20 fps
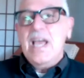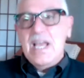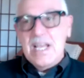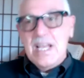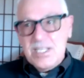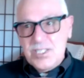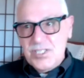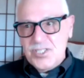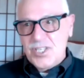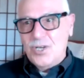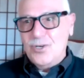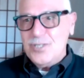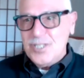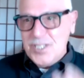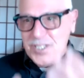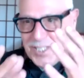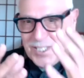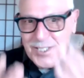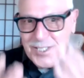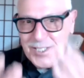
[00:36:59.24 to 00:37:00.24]
And so
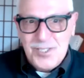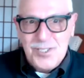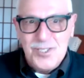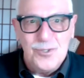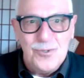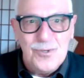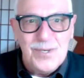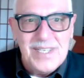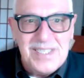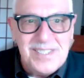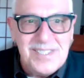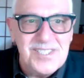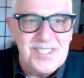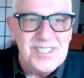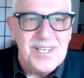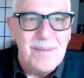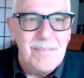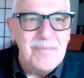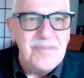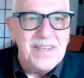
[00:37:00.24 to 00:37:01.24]
she's doing
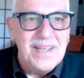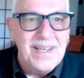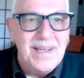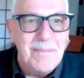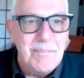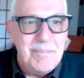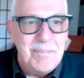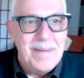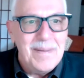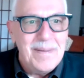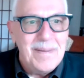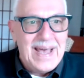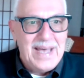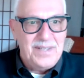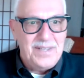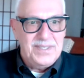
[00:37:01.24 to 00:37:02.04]
something about